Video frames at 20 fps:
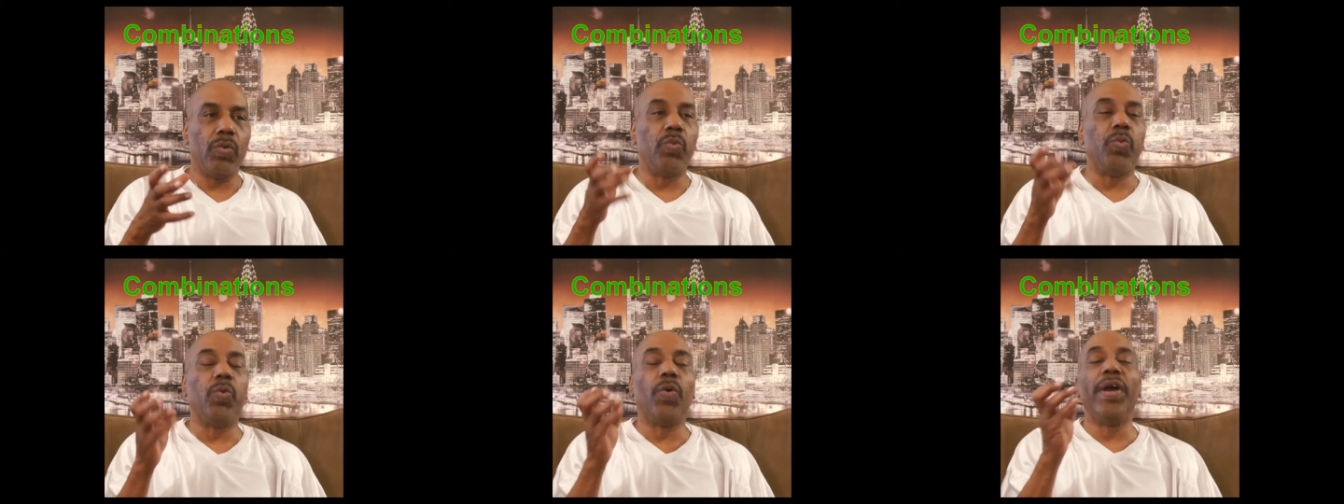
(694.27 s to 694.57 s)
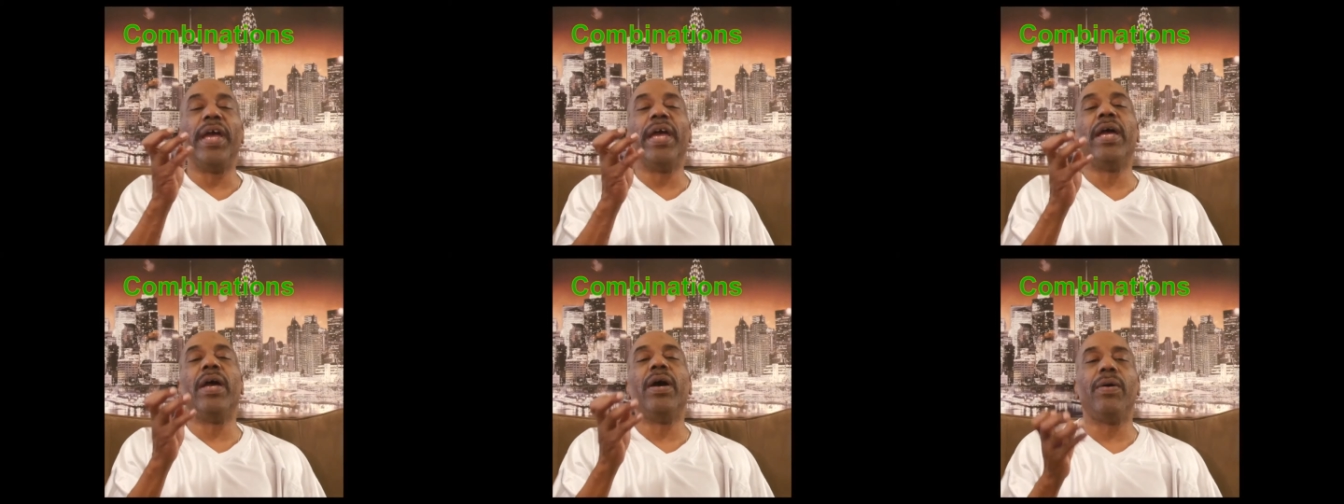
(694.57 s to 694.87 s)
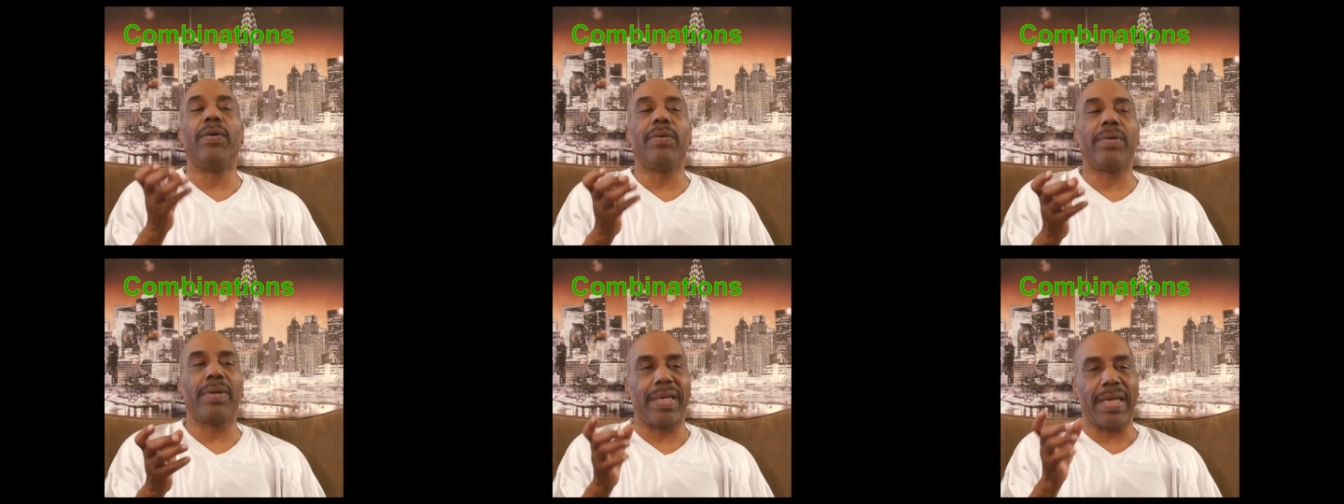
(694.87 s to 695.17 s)

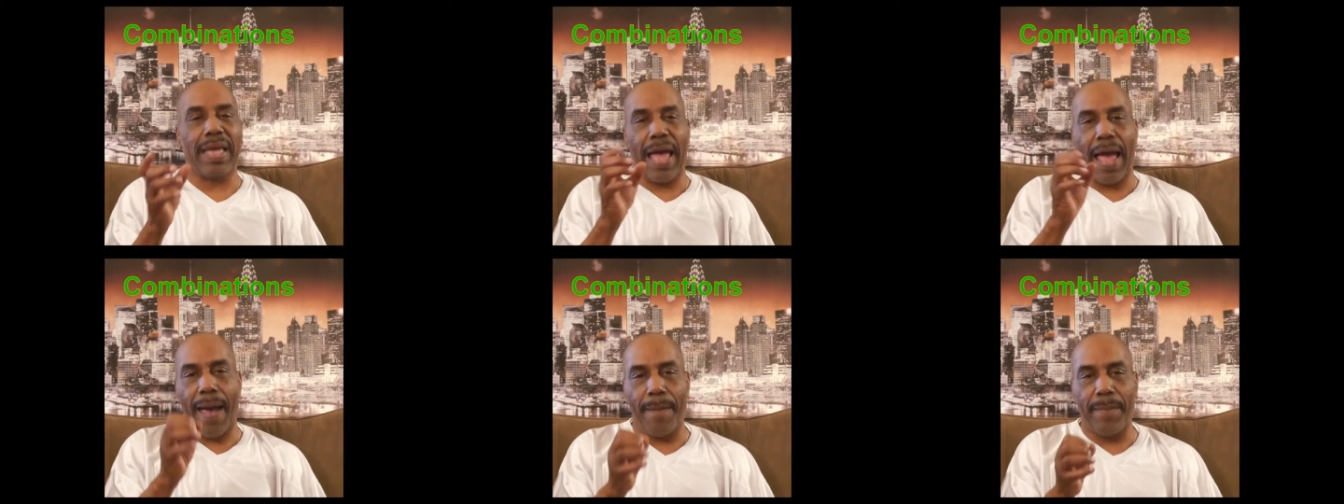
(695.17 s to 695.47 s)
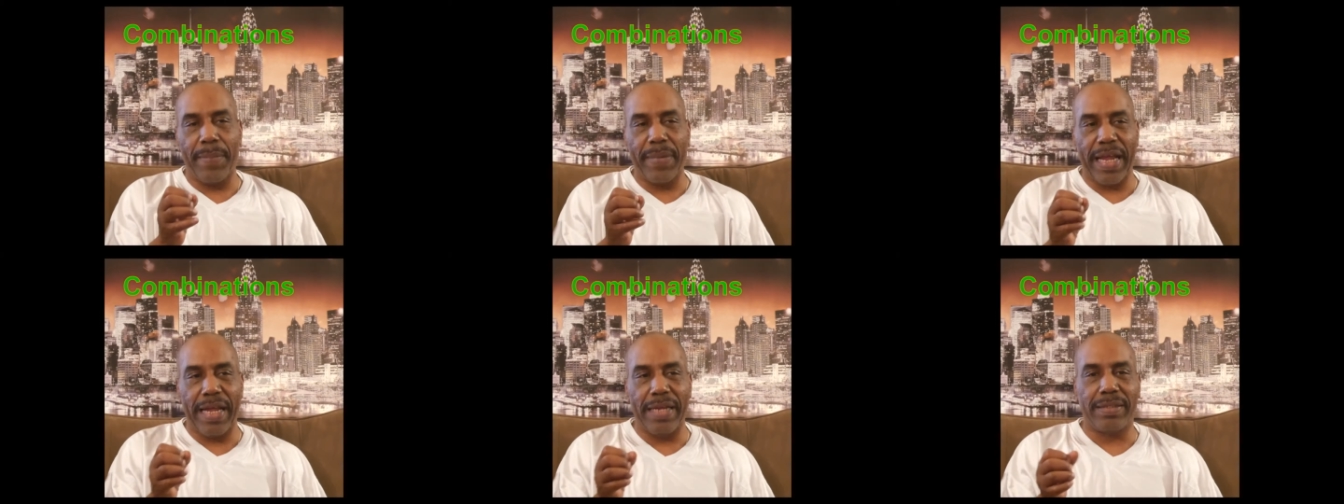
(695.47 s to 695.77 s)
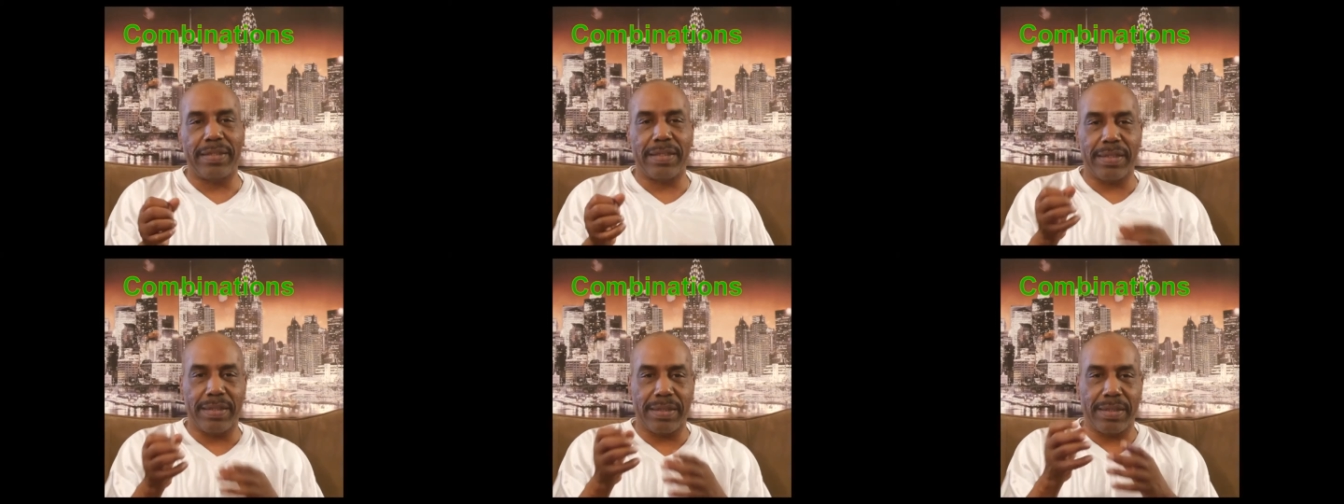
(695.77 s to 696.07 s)
real
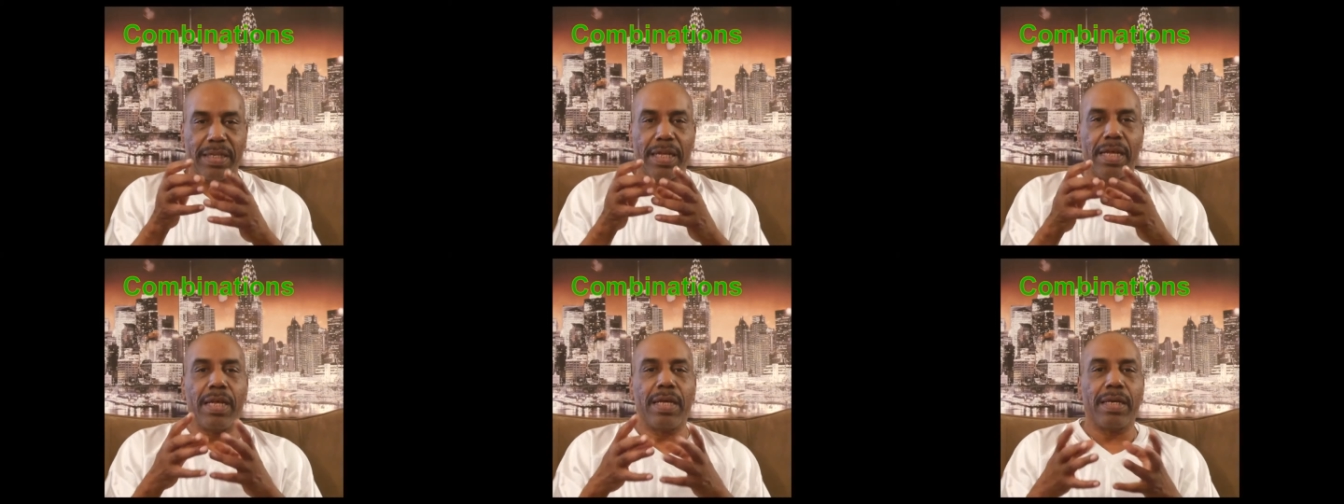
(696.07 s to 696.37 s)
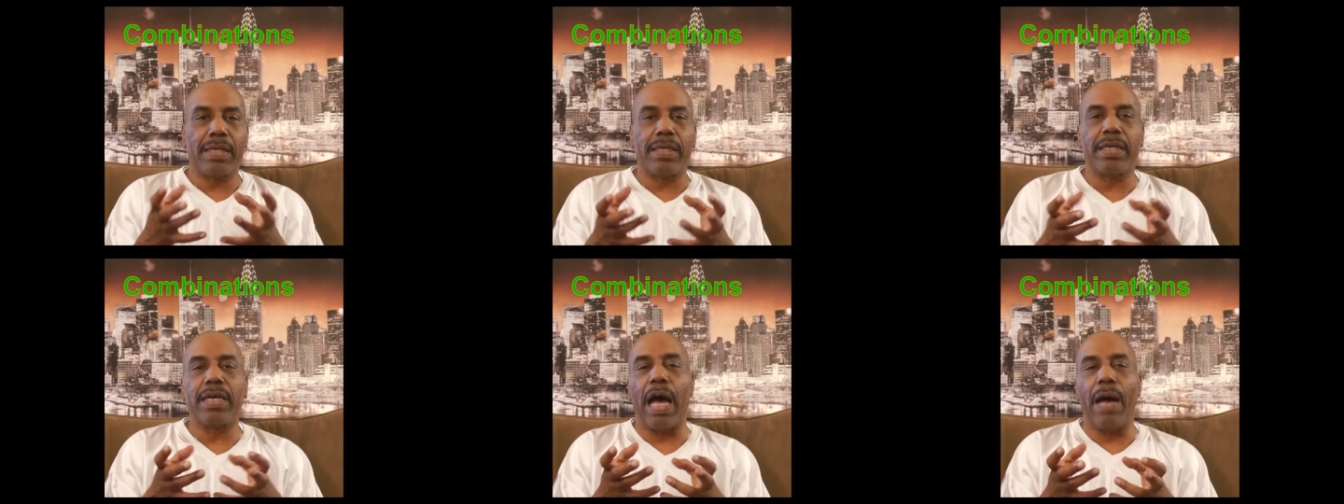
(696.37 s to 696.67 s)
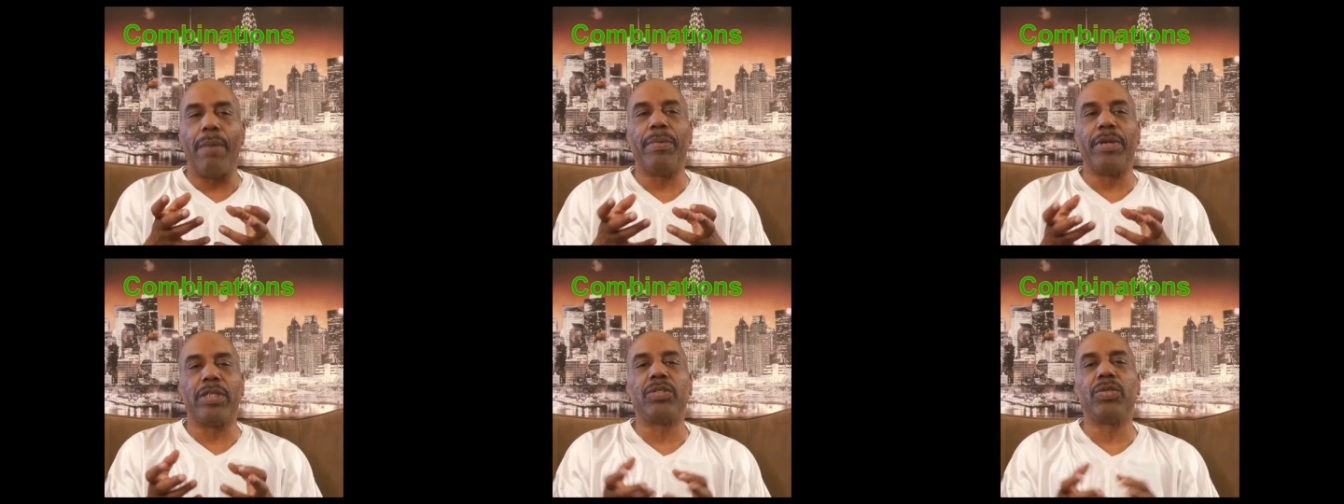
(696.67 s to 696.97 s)
combinations
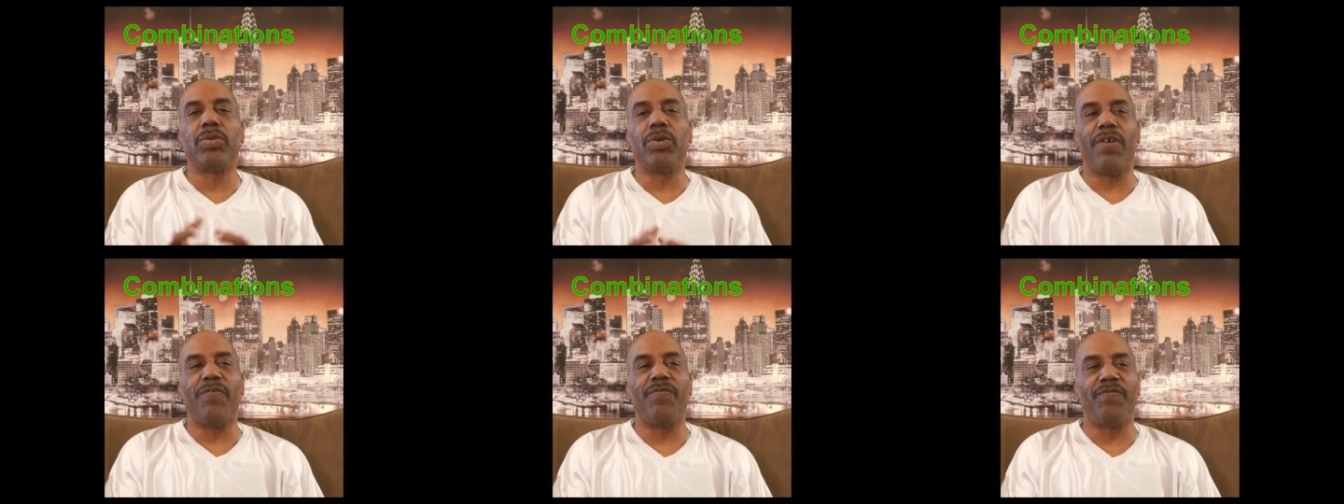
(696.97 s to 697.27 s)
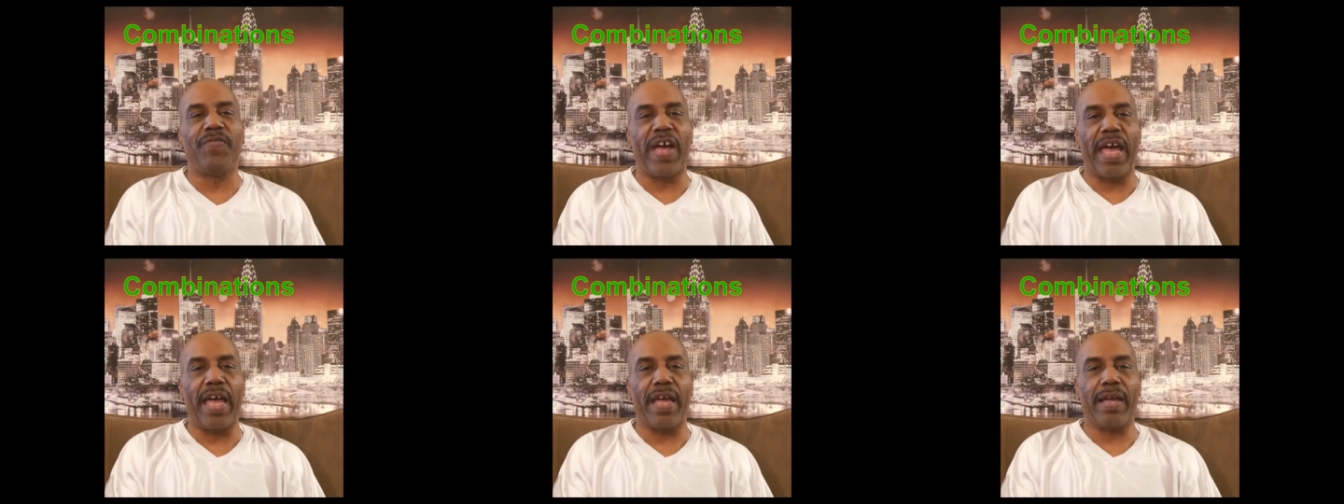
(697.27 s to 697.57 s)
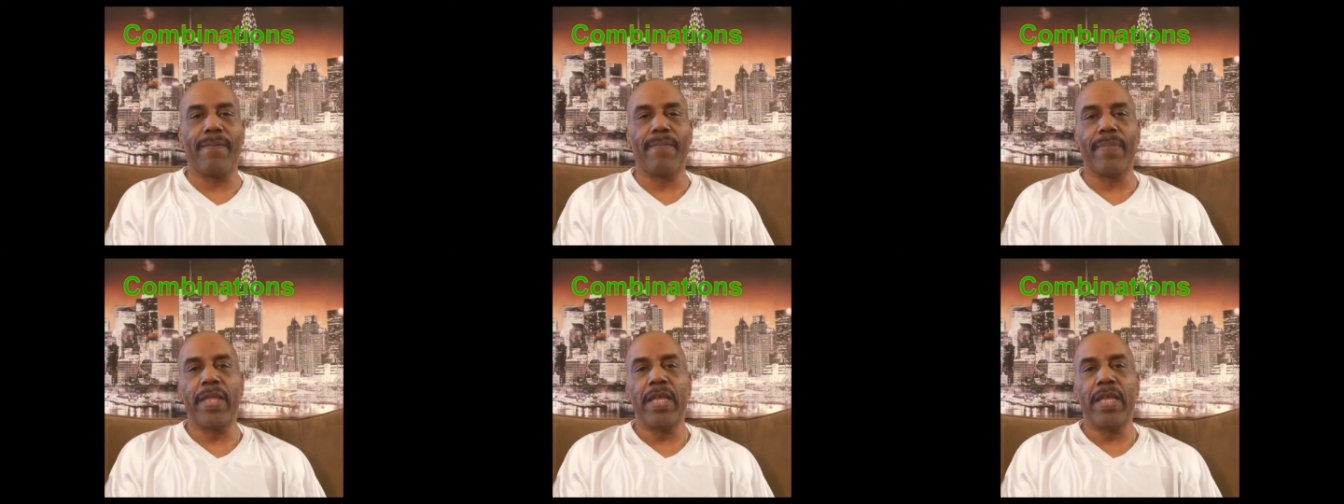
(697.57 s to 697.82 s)
come into effect.